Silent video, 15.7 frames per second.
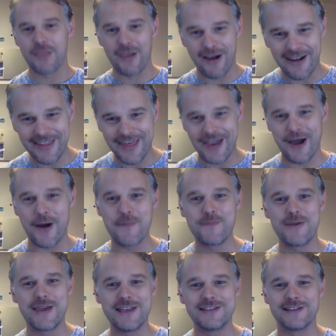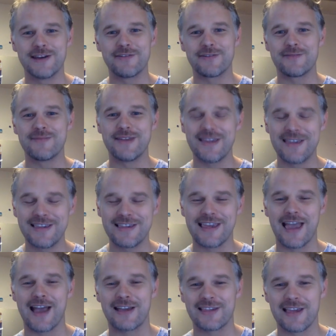Hi there, I'm Peter from
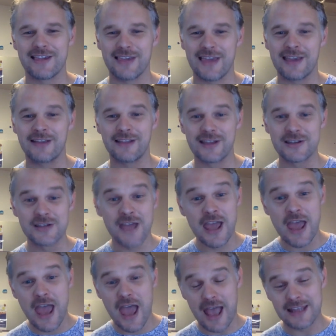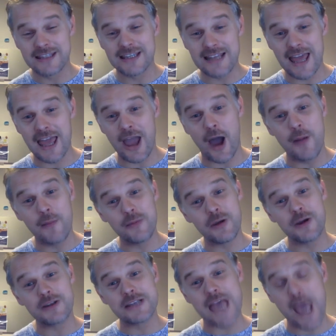Easy Access English, and today I'm
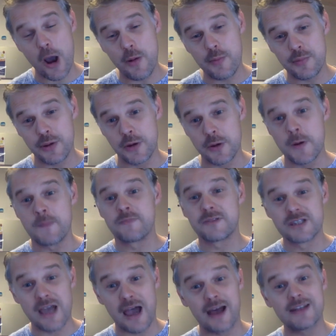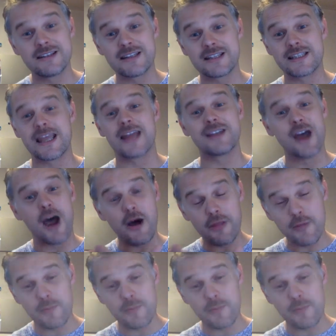going to help you to understand other